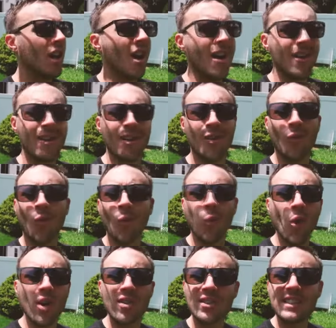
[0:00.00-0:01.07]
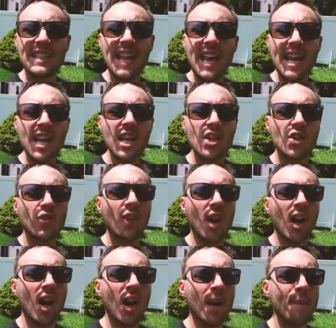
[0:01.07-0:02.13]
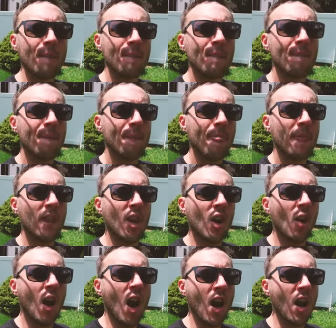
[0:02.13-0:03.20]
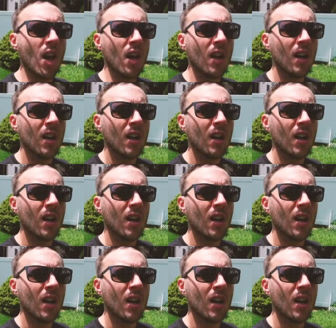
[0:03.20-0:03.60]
on a wooden stage, you know, on a